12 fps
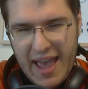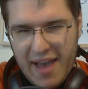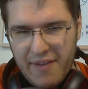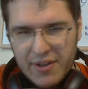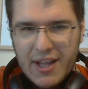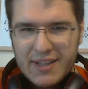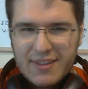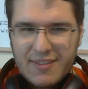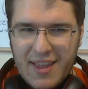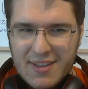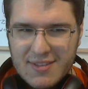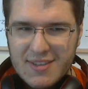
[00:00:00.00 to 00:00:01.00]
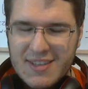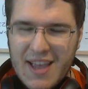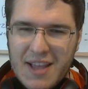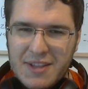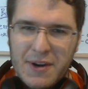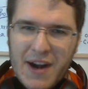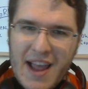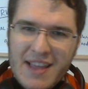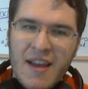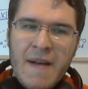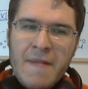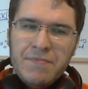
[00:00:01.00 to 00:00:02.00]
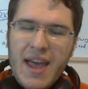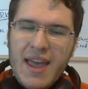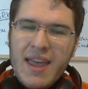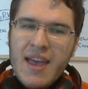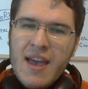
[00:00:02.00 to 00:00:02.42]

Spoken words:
have a lot of things to say to, right? They